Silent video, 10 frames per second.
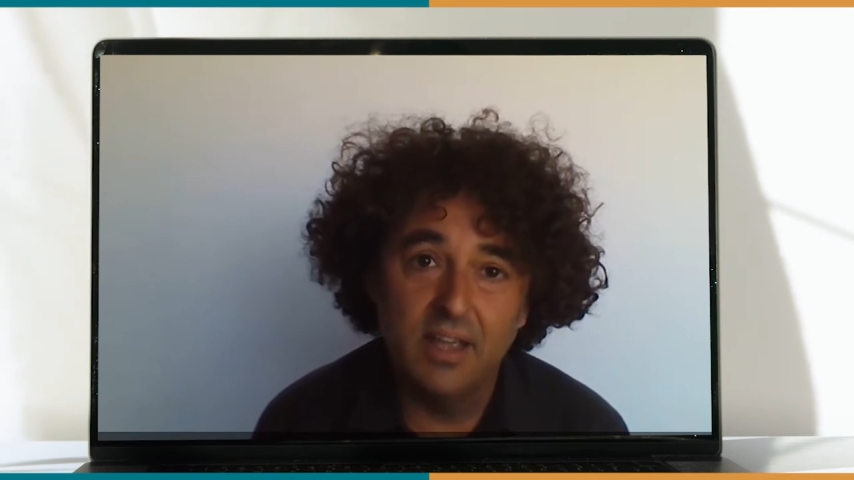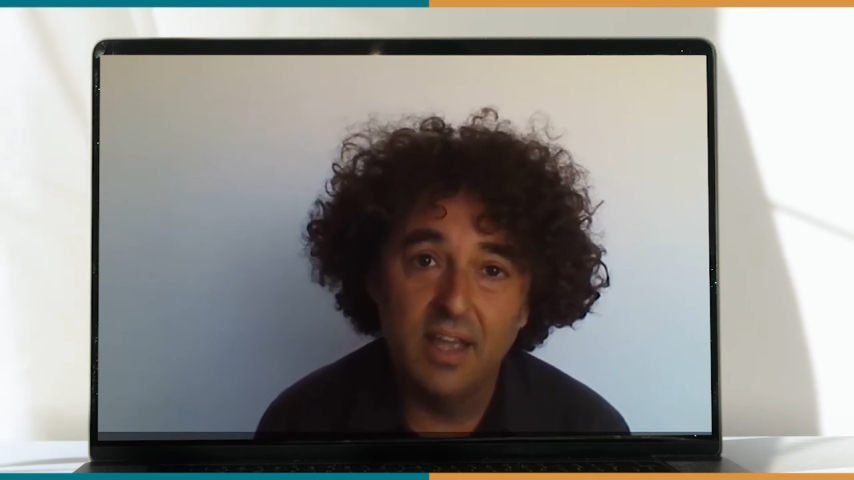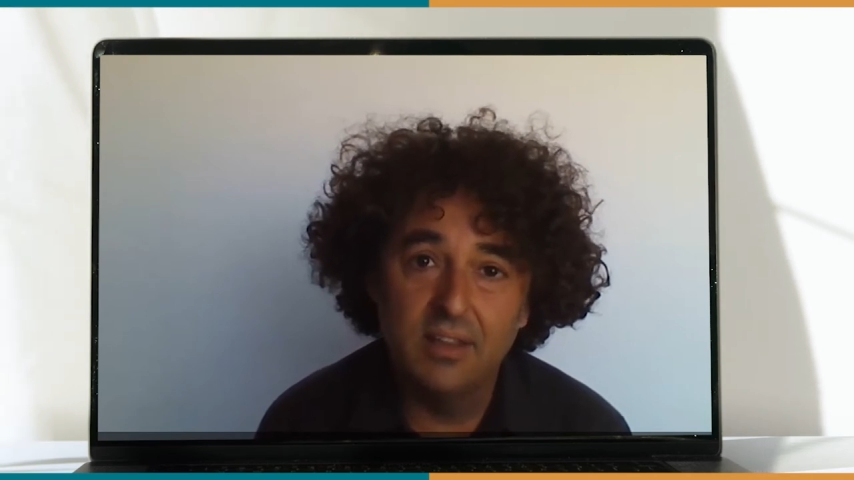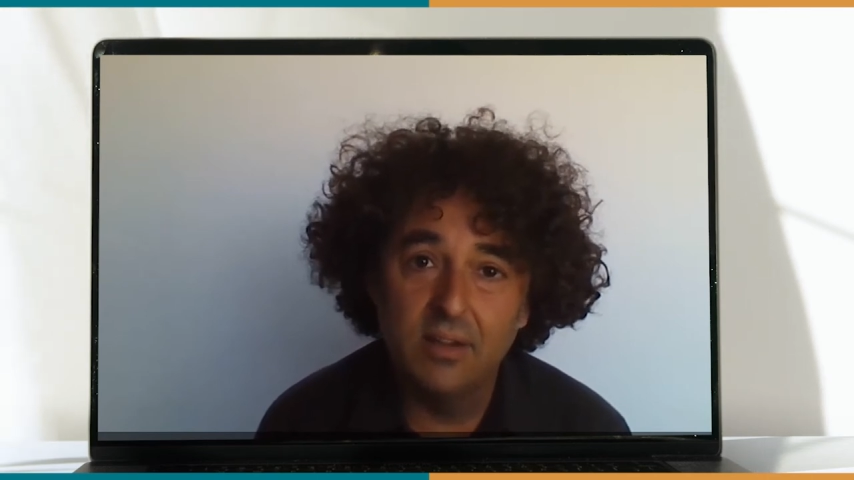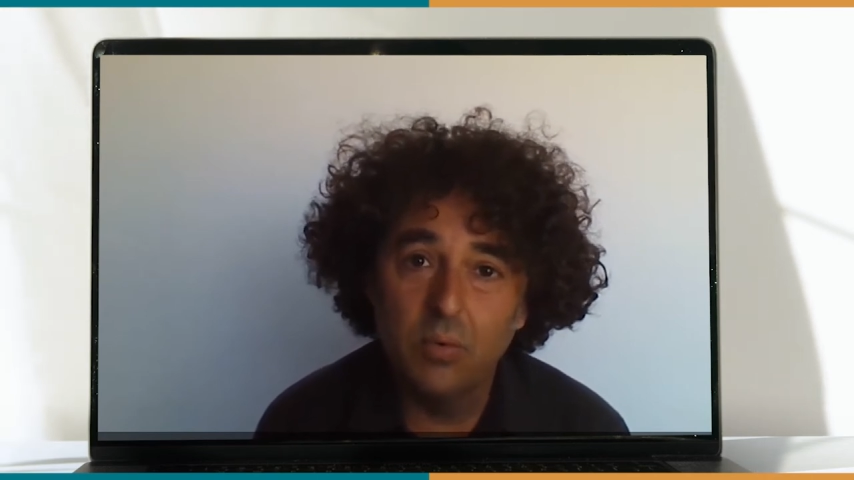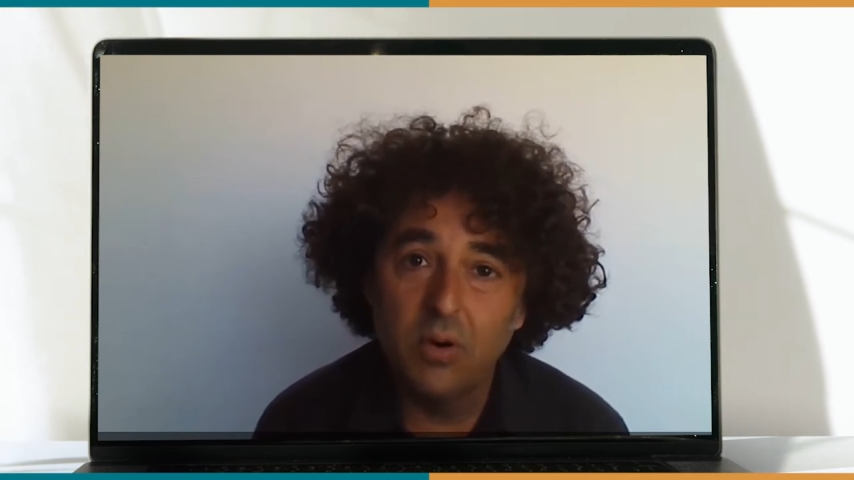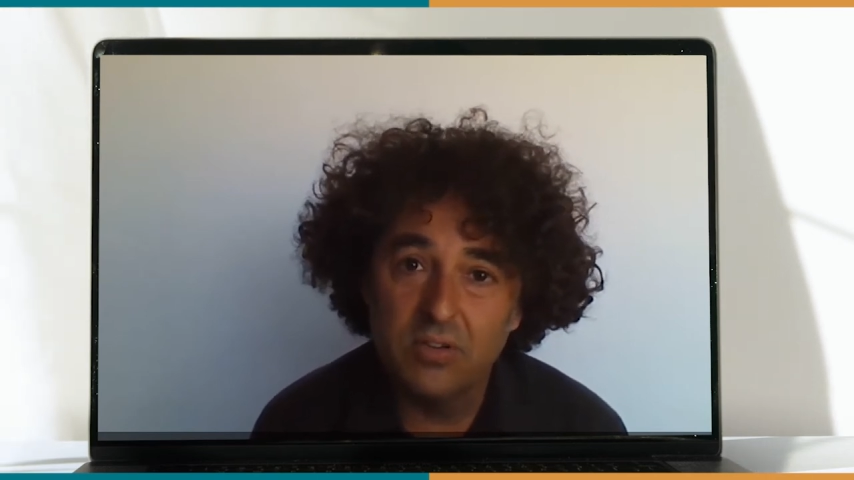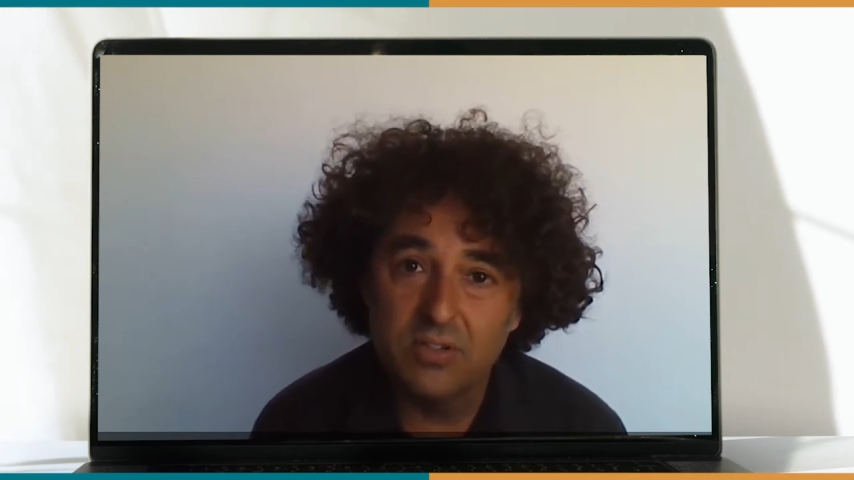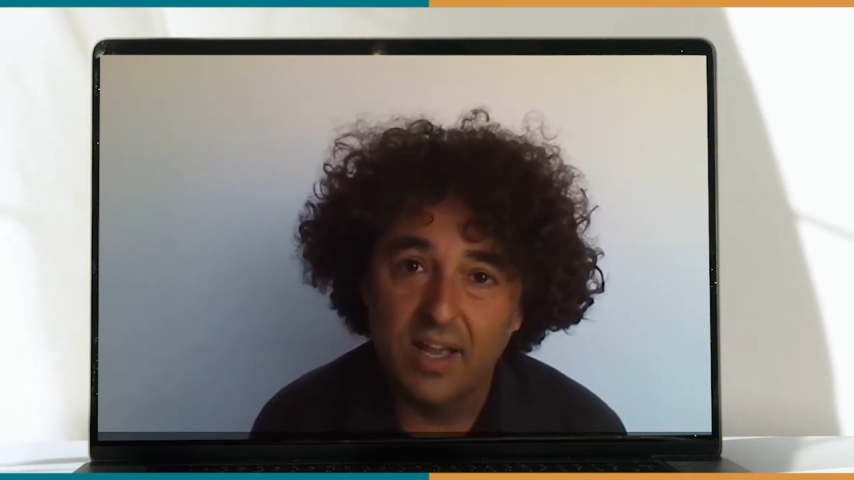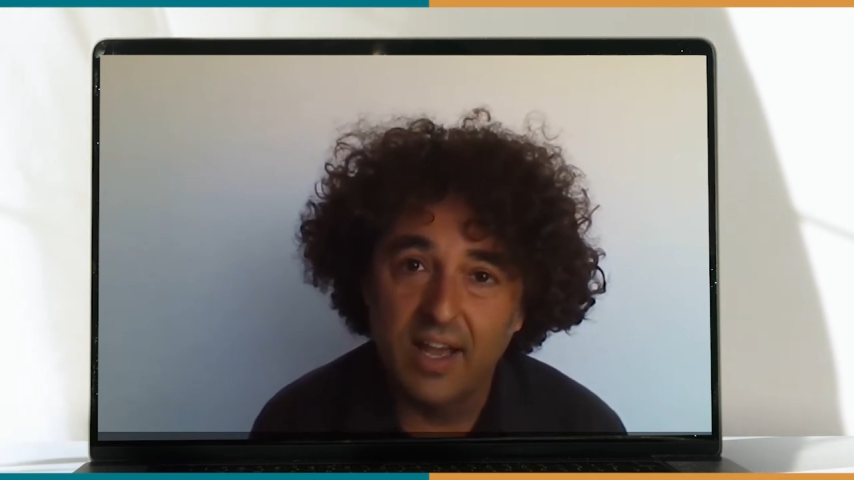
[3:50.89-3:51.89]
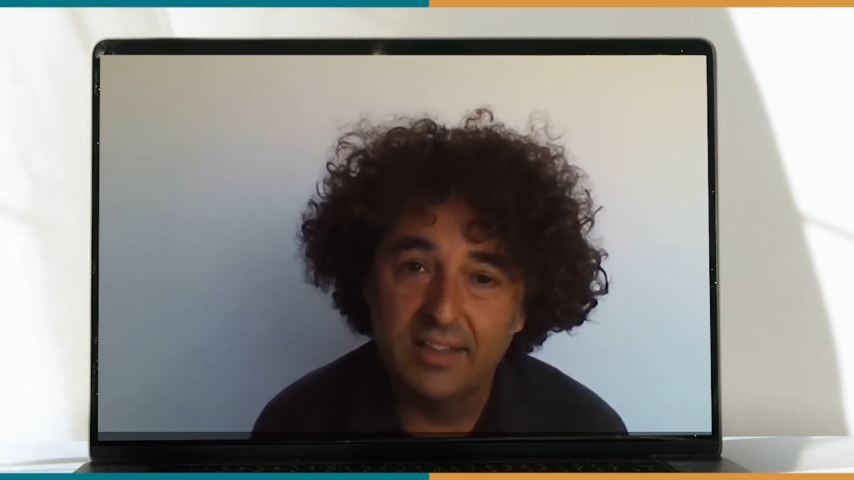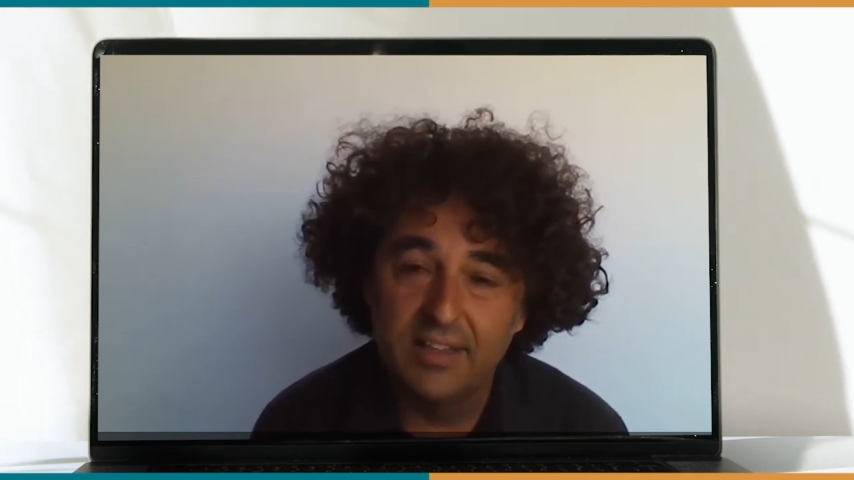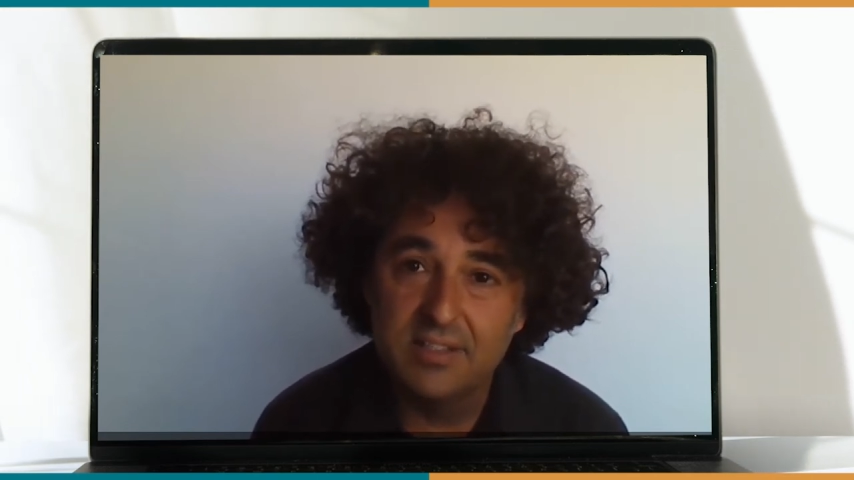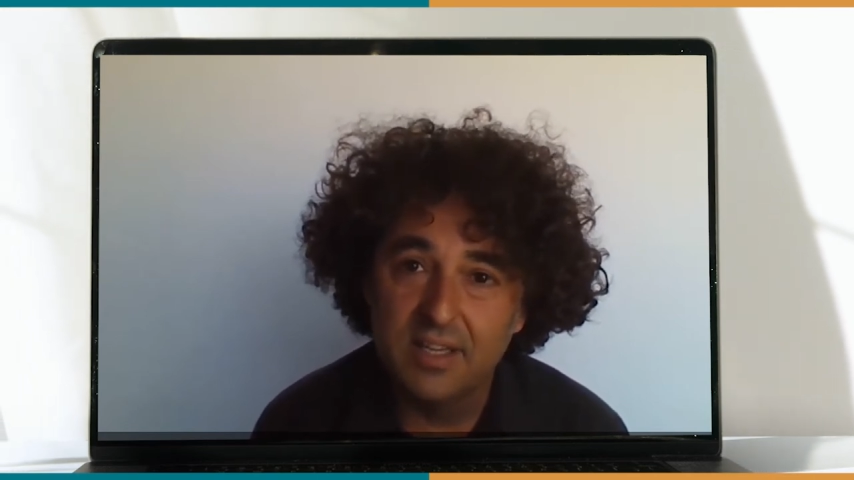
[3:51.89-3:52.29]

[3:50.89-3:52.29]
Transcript: either works at the